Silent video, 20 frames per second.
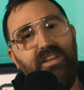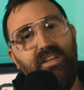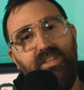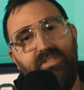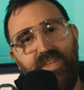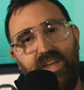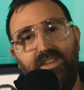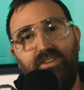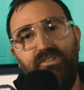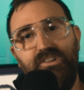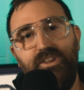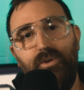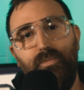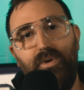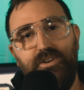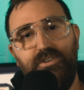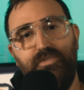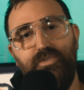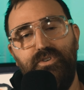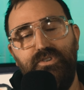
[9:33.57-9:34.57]
Thank you so
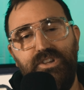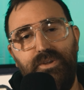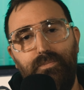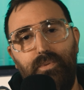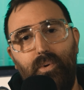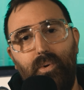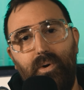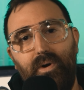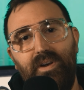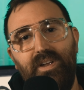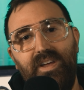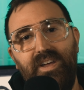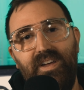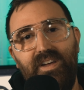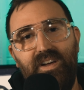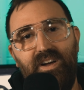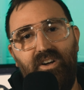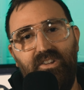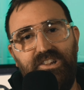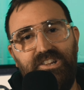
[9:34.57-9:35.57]
much for your support.
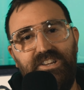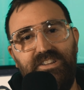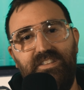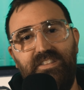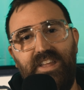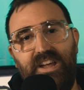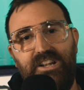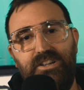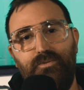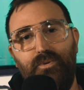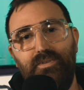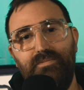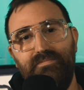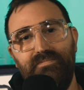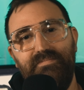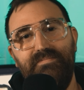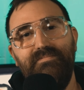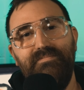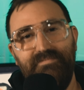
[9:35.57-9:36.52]
I'll see you in the next one.